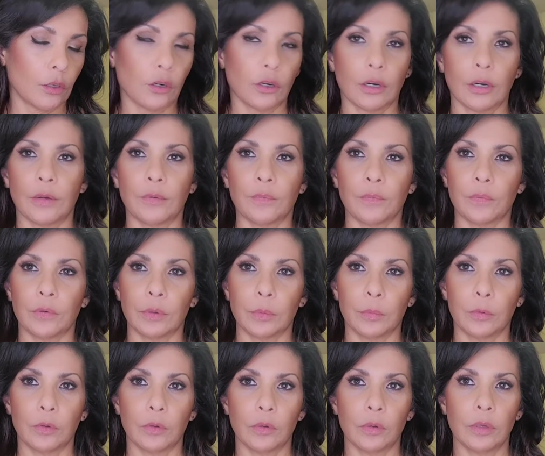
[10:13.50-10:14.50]
they're
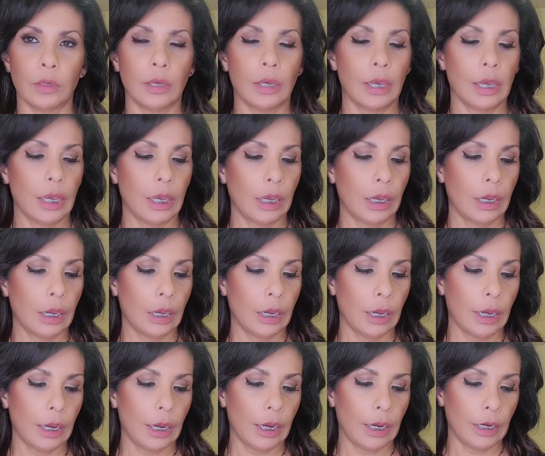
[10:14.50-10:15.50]
comfortable
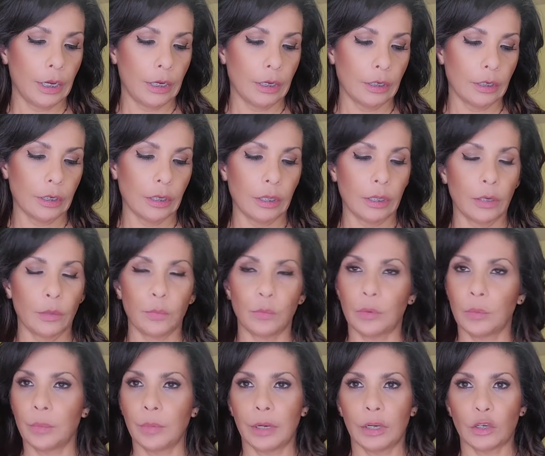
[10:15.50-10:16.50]
and they
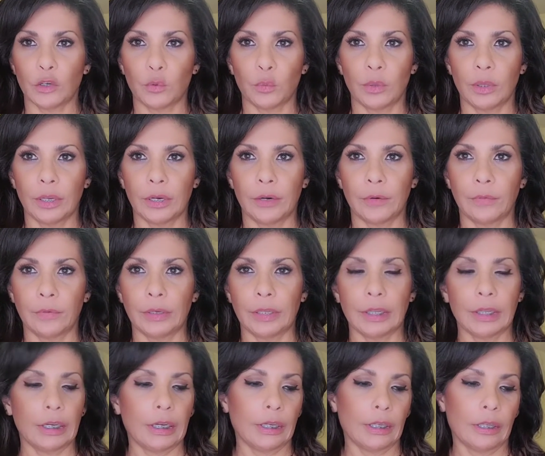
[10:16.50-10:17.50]
would match with
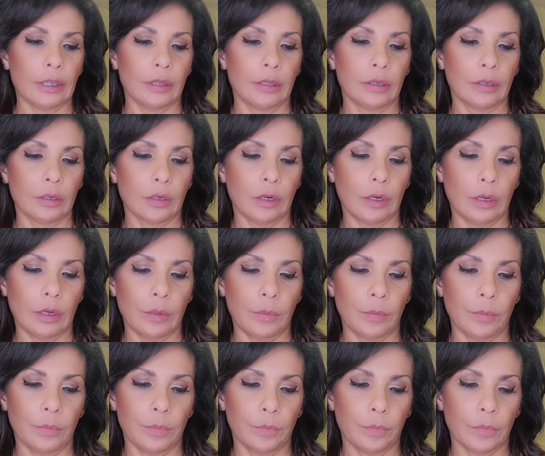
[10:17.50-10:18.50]
everything.
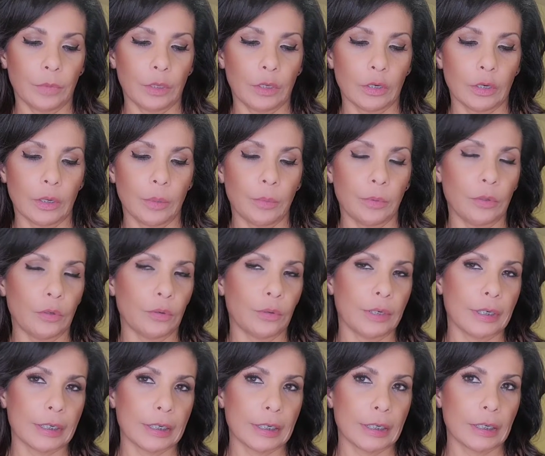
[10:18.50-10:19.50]
Um, the couple of
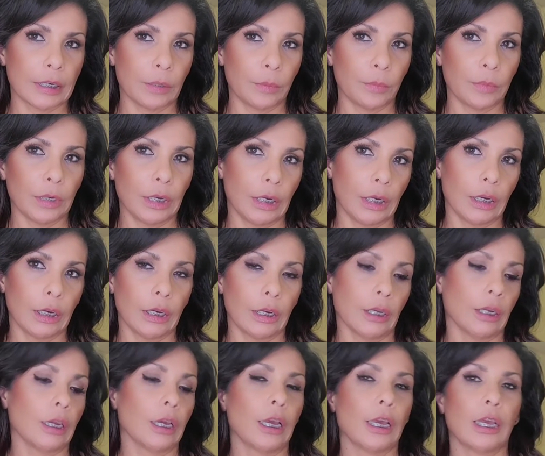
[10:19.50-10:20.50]
dresses that I'm
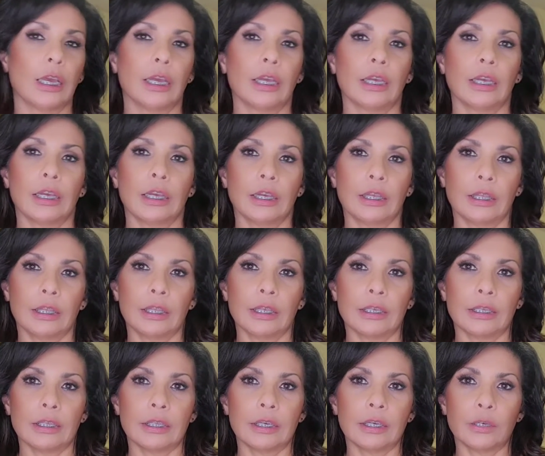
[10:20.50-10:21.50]
taking,
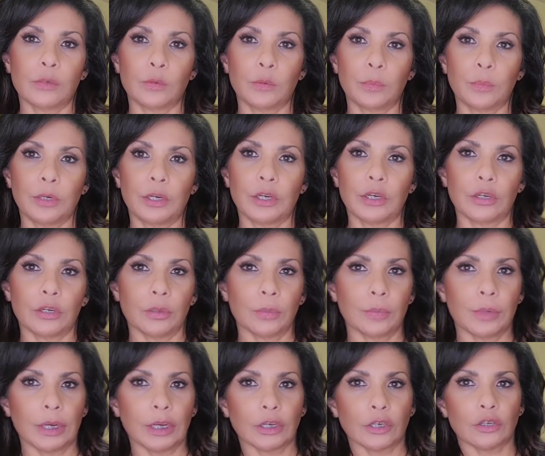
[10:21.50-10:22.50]
this, these would be a good
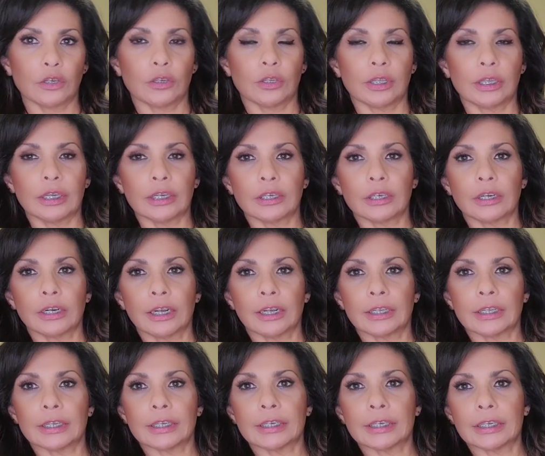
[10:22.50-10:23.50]
match. So these are
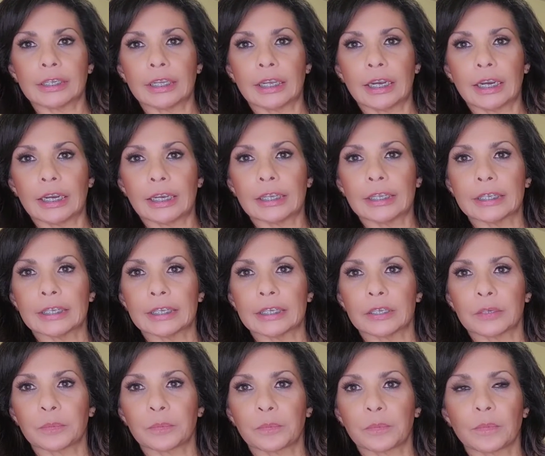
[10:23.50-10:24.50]
like the
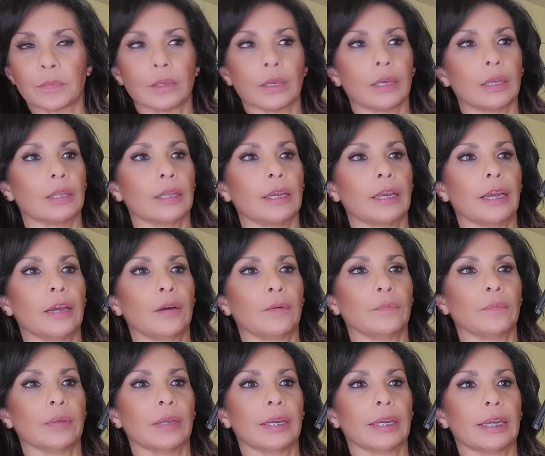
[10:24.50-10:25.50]
slides and they
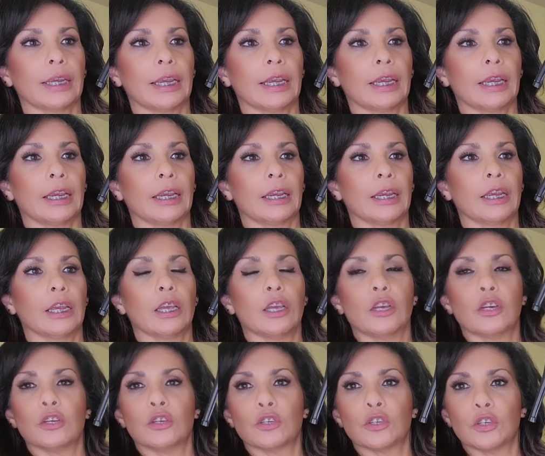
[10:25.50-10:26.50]
have like a
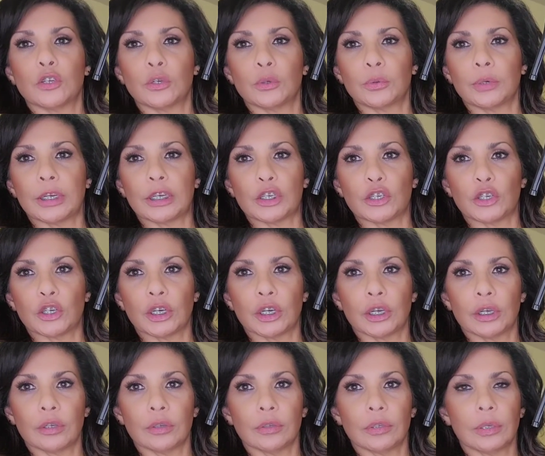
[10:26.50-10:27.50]
two inch
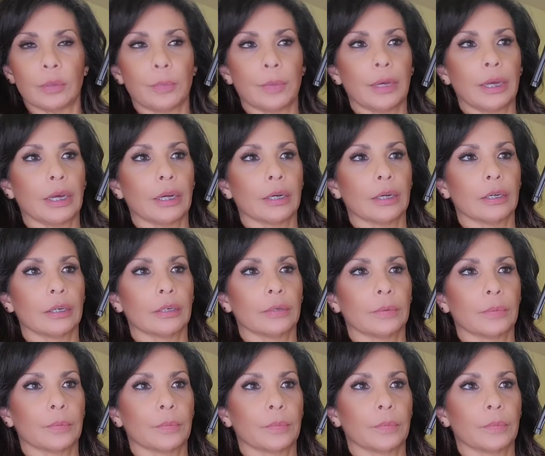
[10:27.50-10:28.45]
heel in the back,